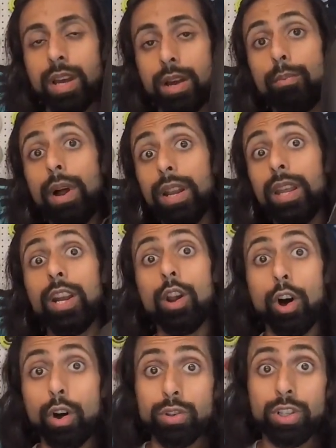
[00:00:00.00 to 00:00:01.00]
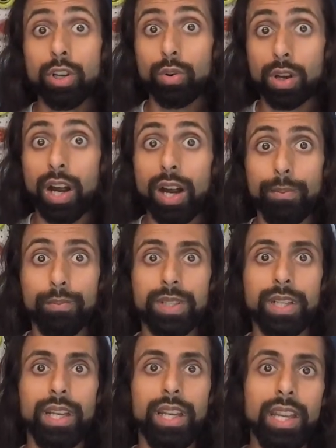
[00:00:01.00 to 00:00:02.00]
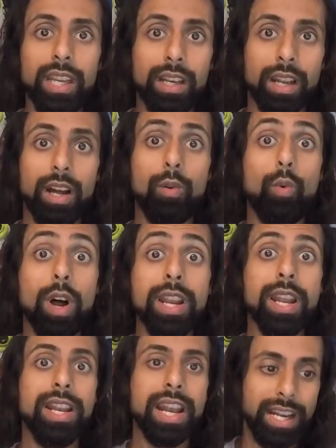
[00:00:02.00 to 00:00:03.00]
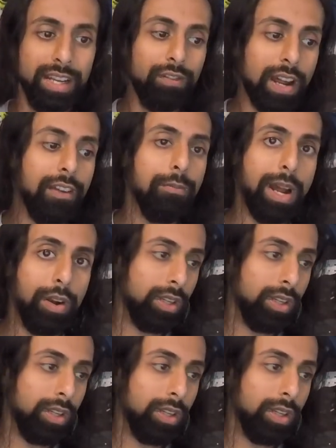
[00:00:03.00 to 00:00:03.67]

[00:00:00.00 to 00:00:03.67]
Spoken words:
but it also comes in a 195 mounting